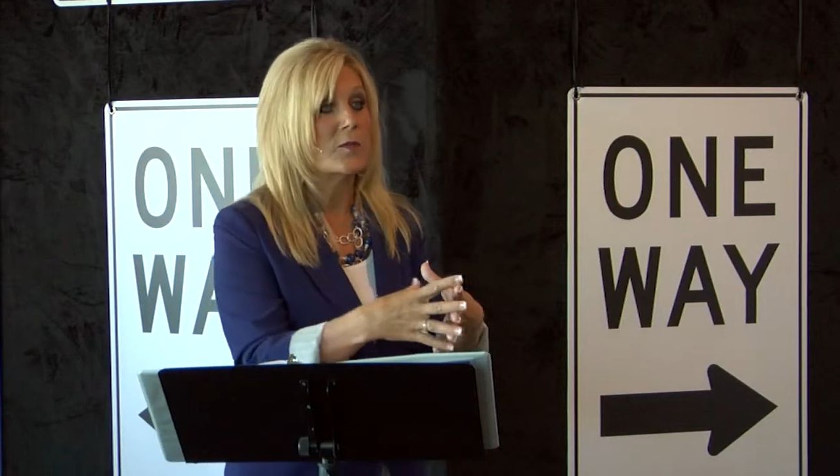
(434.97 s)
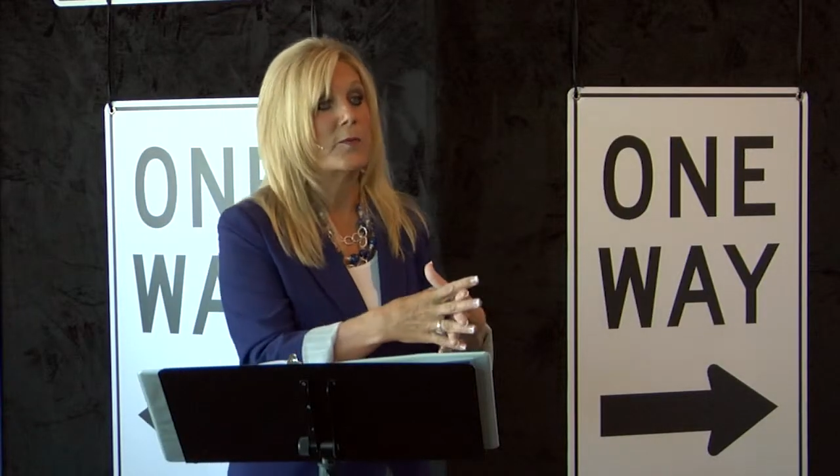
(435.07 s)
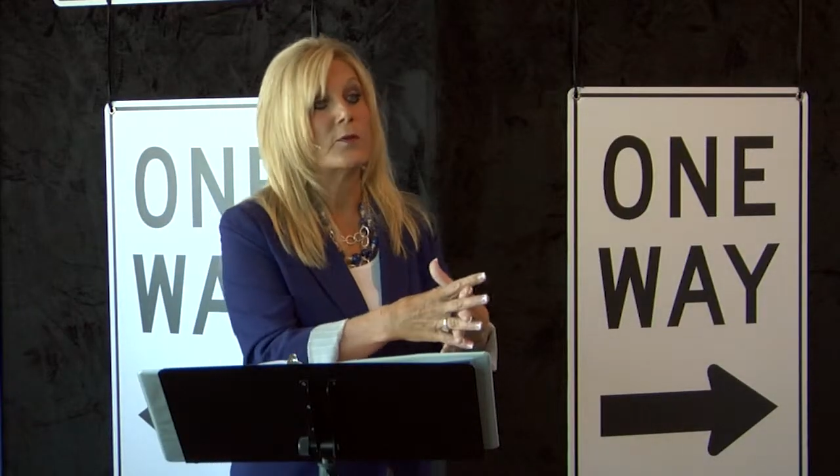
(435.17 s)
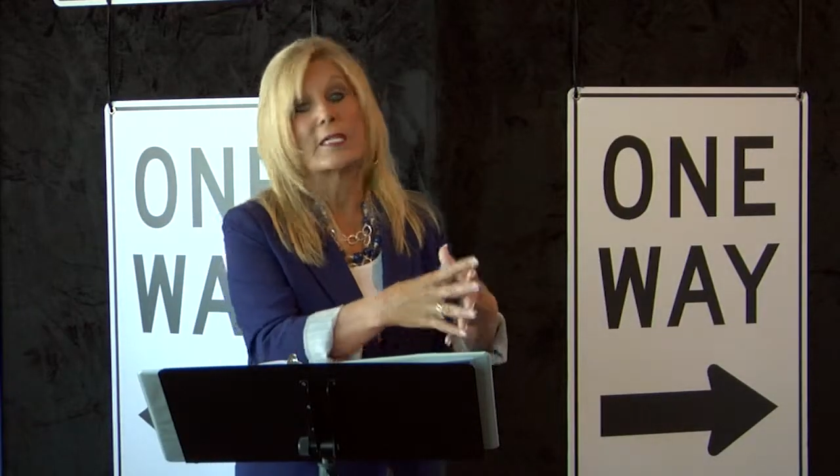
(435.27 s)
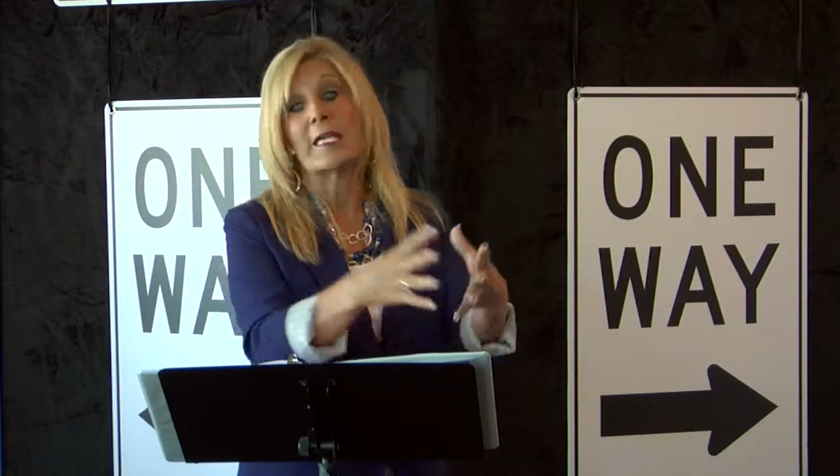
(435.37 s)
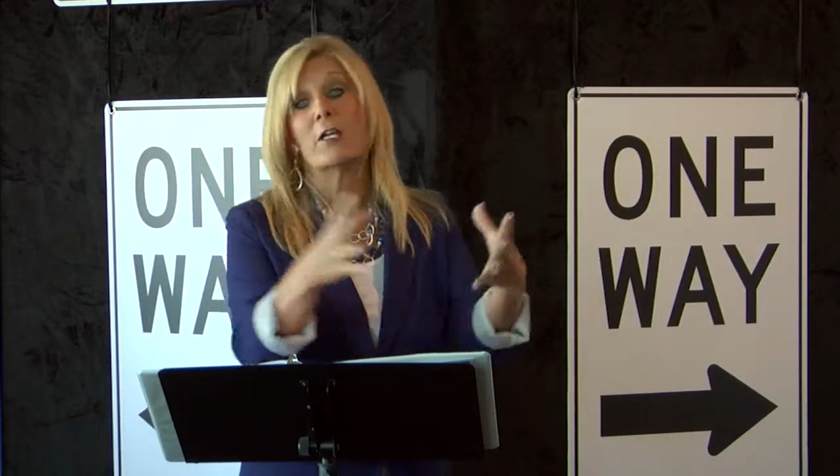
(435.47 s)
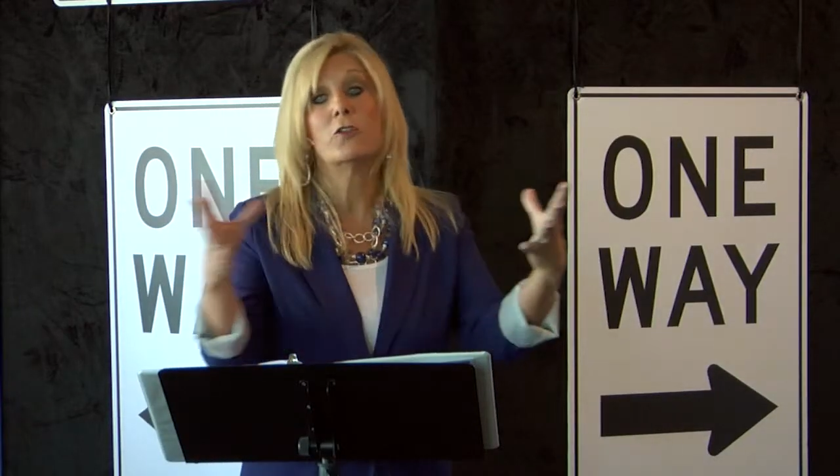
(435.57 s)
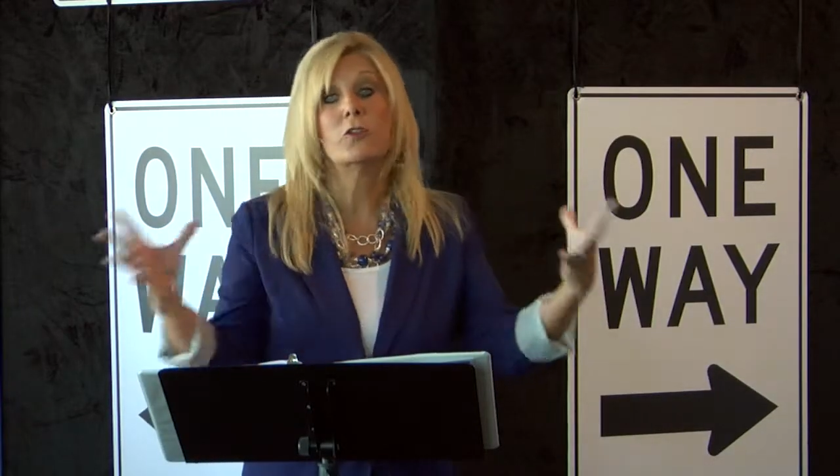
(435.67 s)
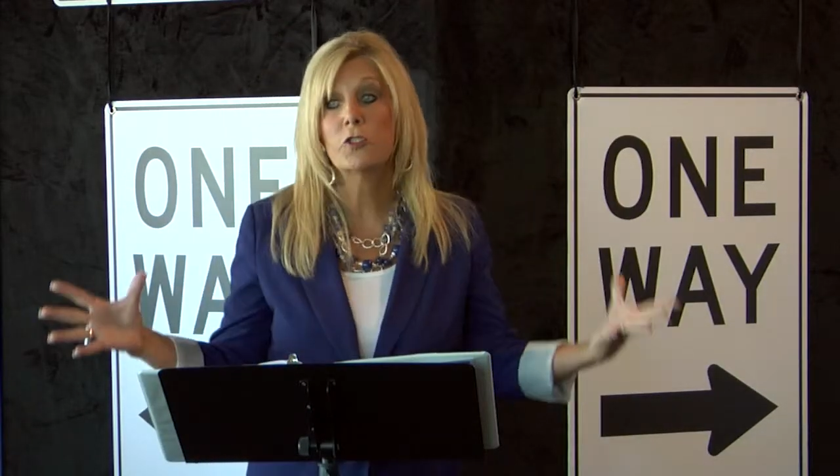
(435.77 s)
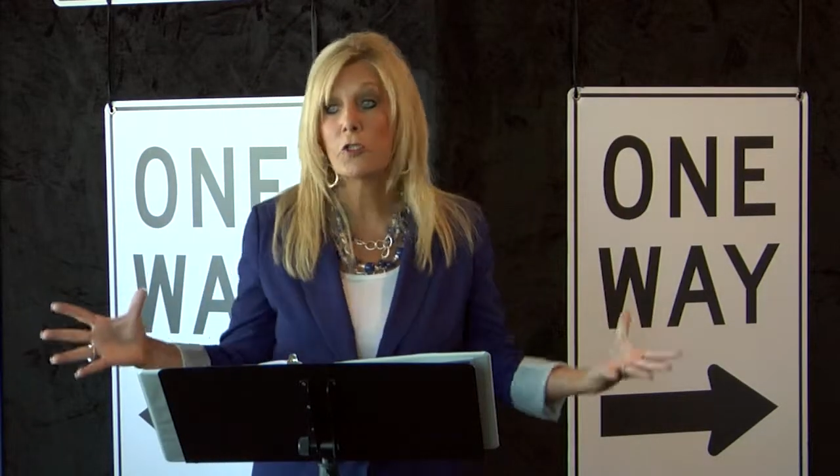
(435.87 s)
people is,
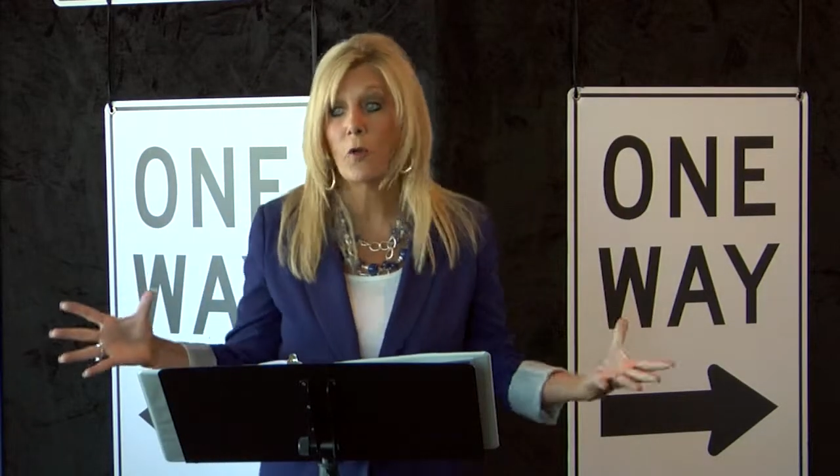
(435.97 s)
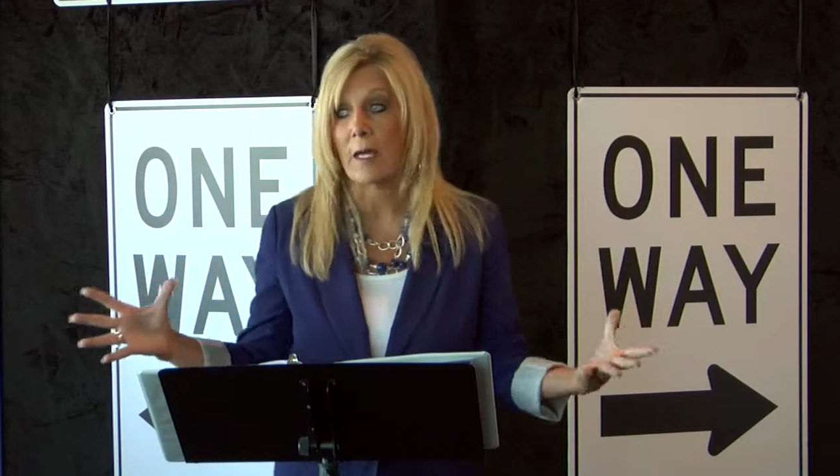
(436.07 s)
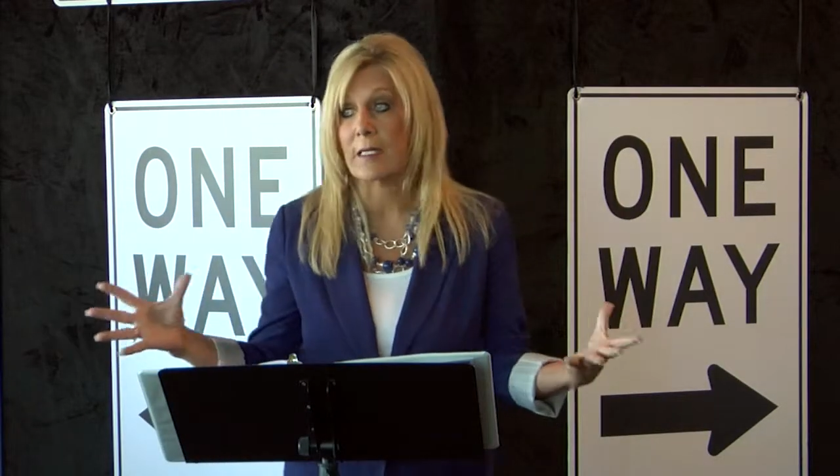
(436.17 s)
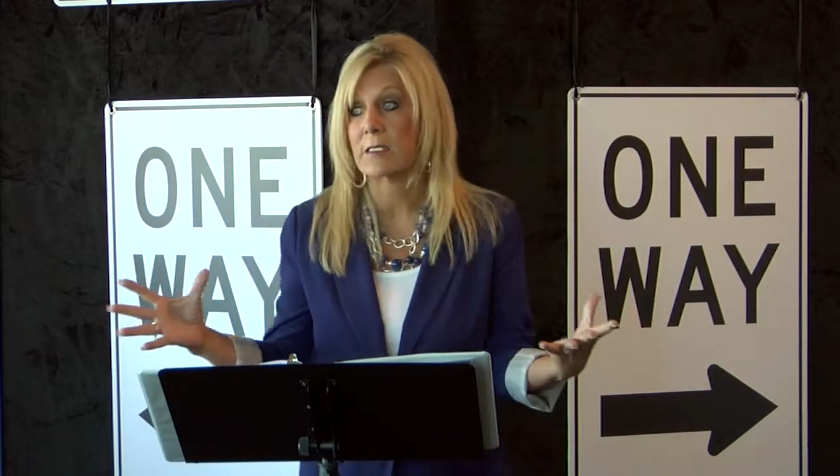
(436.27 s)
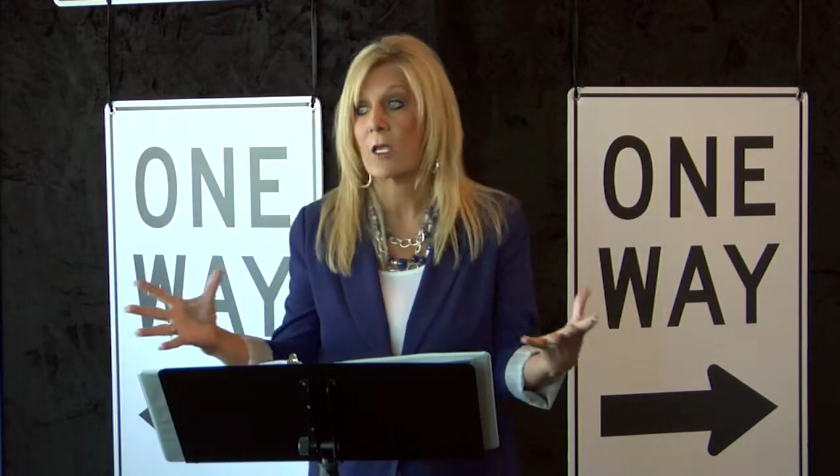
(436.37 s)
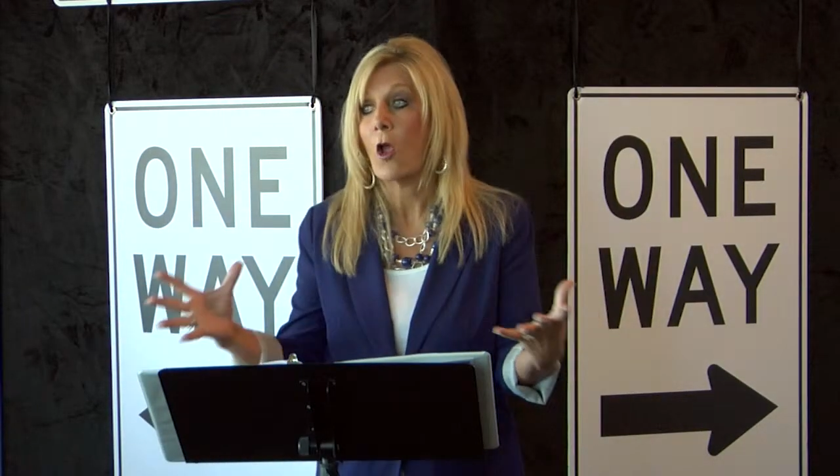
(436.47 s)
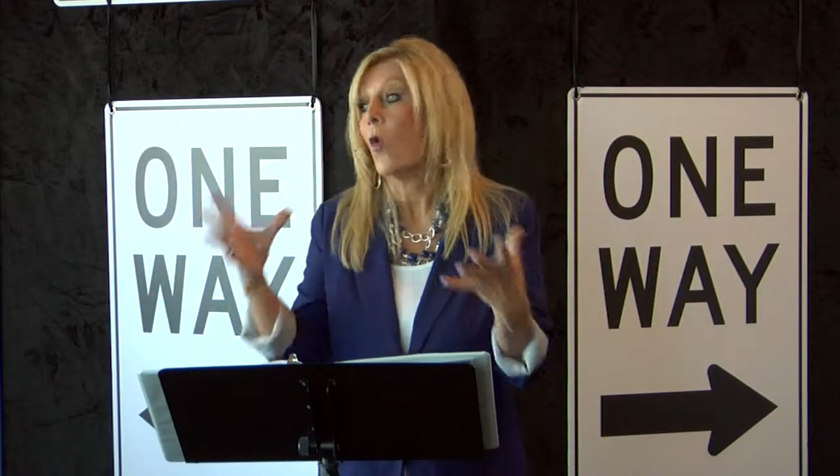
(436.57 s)
here's your choice.